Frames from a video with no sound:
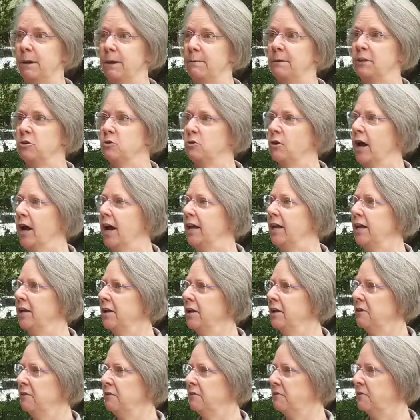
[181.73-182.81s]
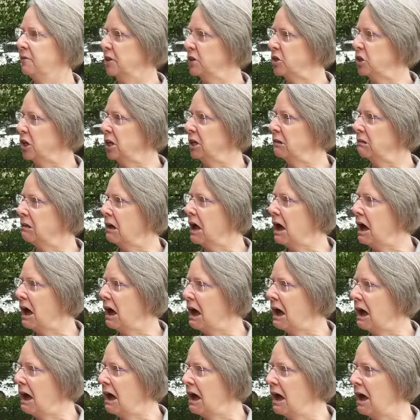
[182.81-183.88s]
Maybe try fishing
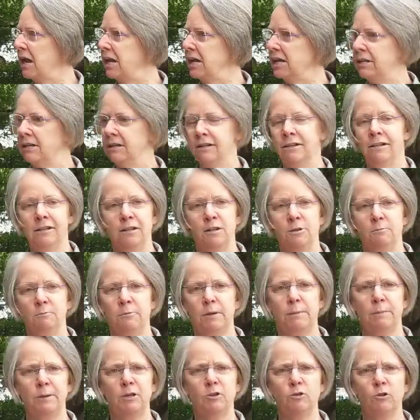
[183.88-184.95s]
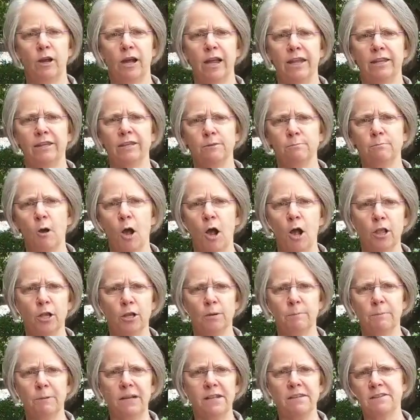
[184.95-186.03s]
line, maybe try a
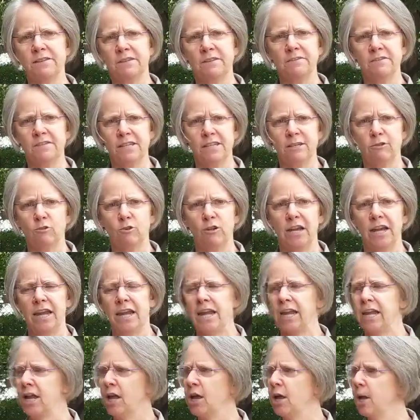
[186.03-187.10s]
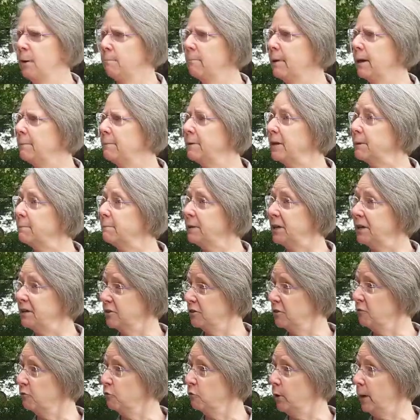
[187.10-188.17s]
smaller piece of string, maybe a
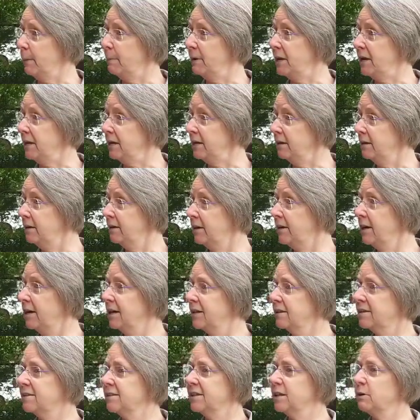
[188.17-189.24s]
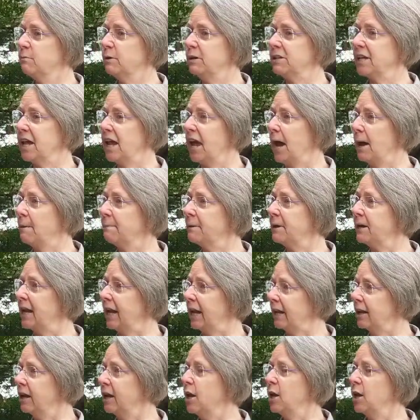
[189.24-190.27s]
piece of ribbon to see what's happening.